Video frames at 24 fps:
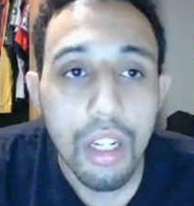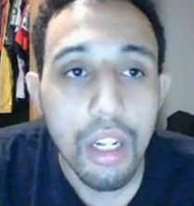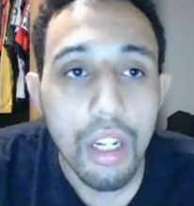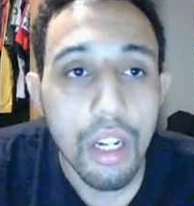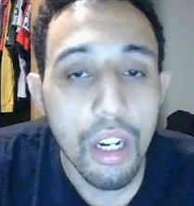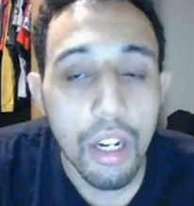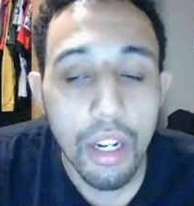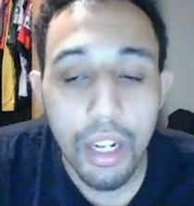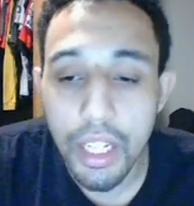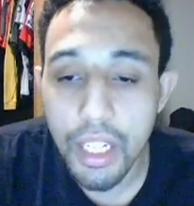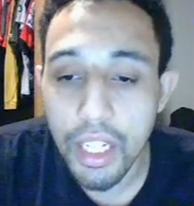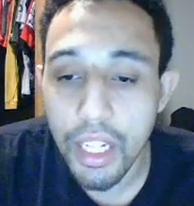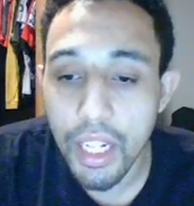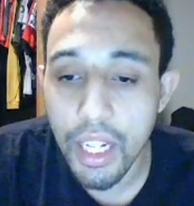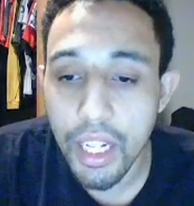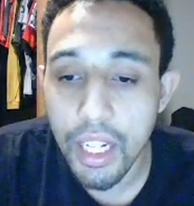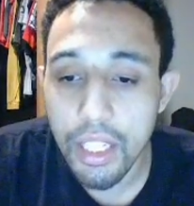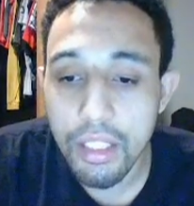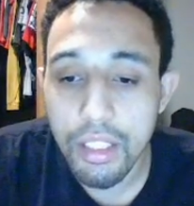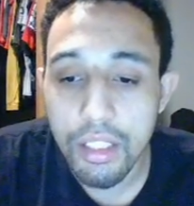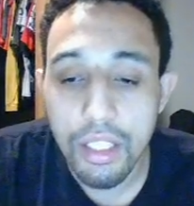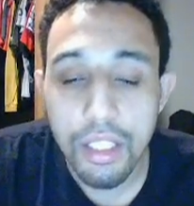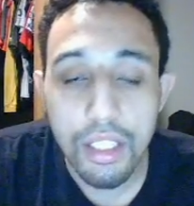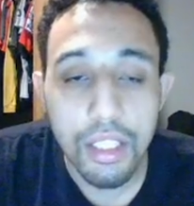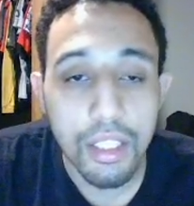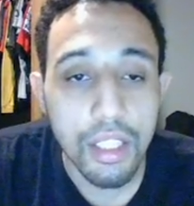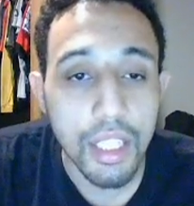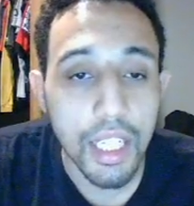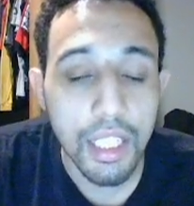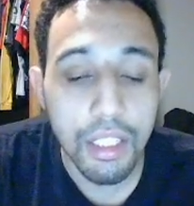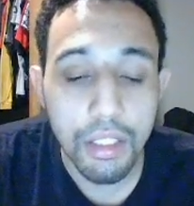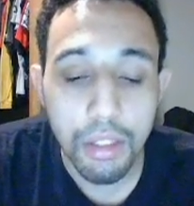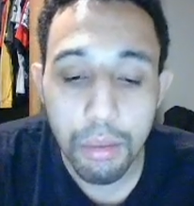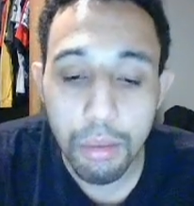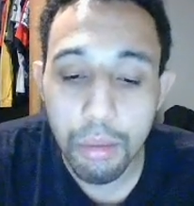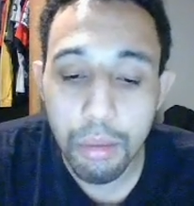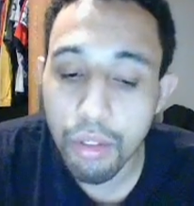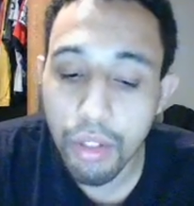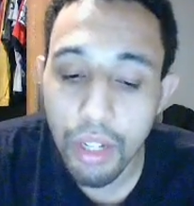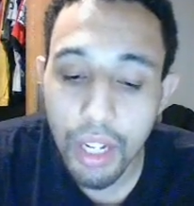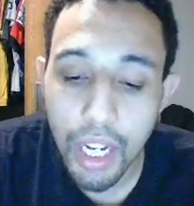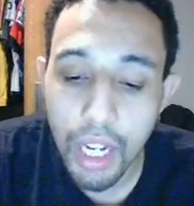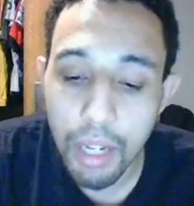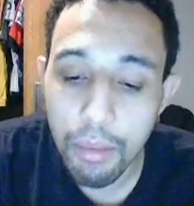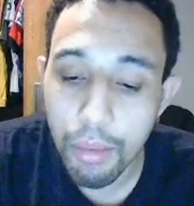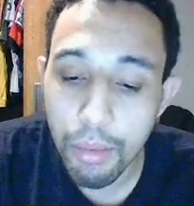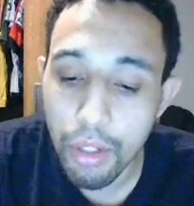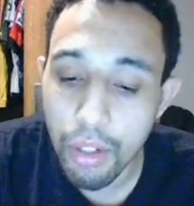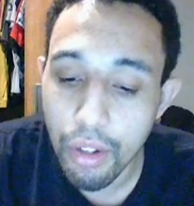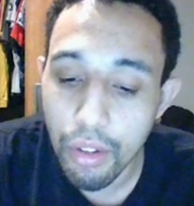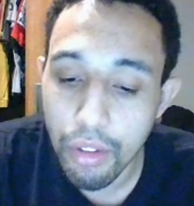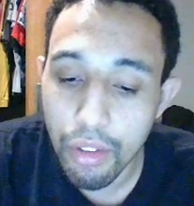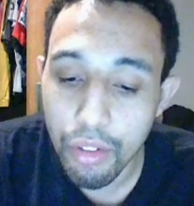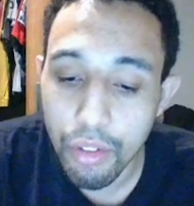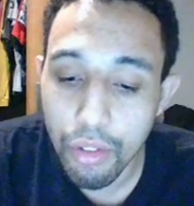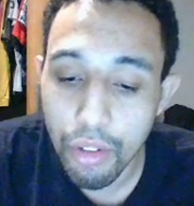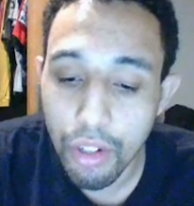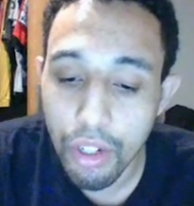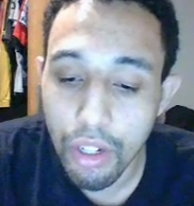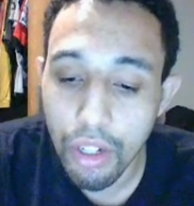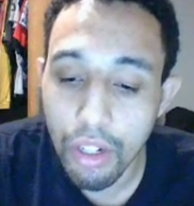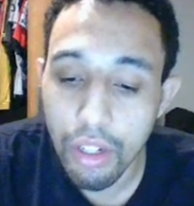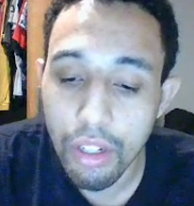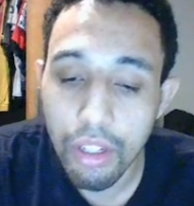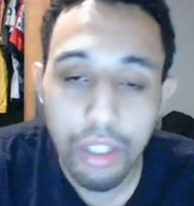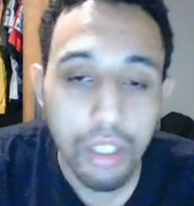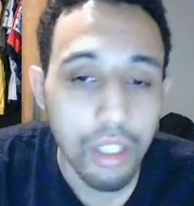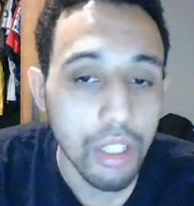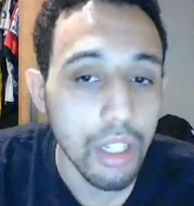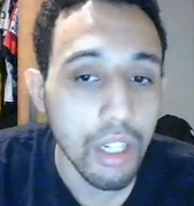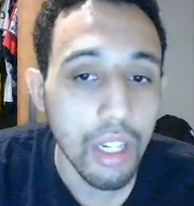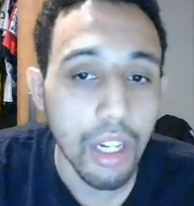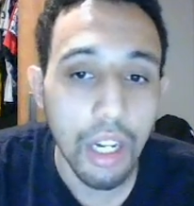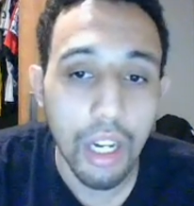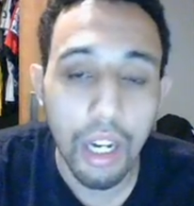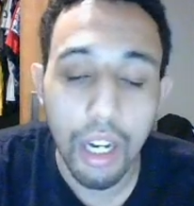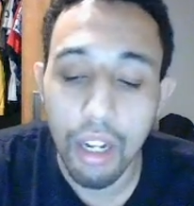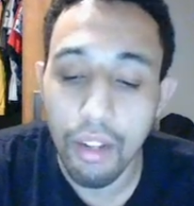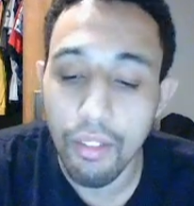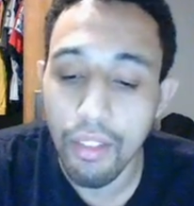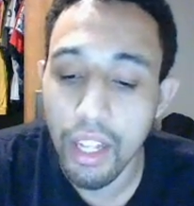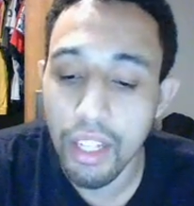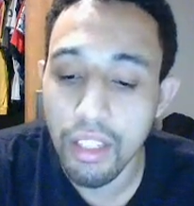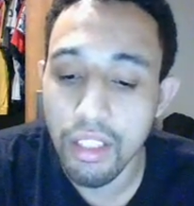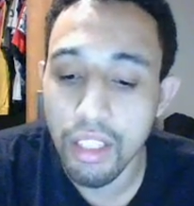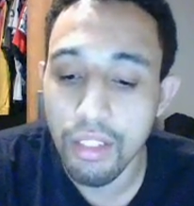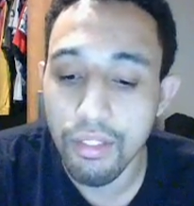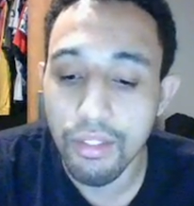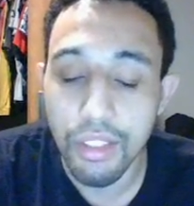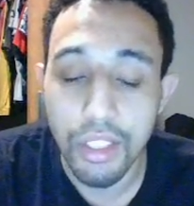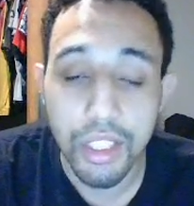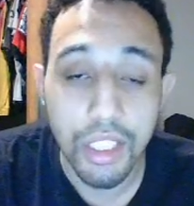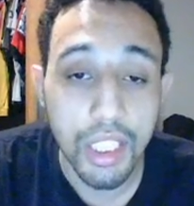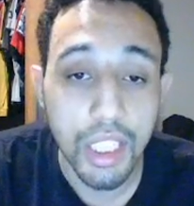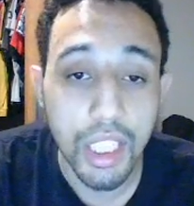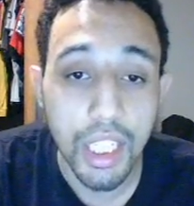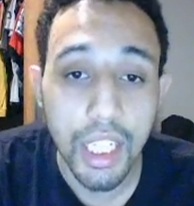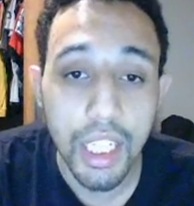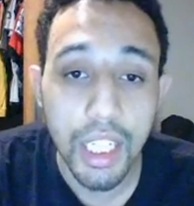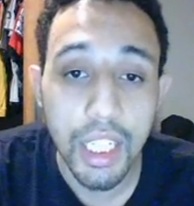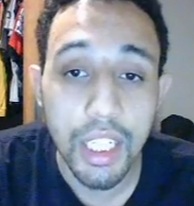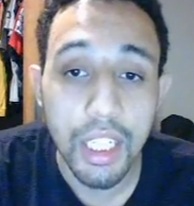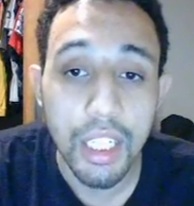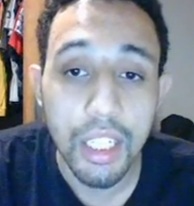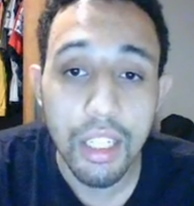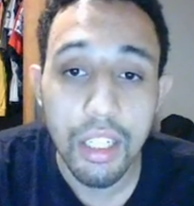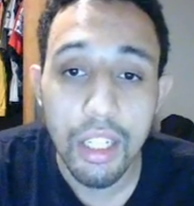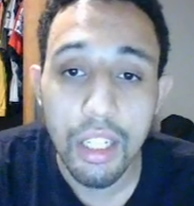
All right, guys. Like, subscribe. You know the drill. That's it for today.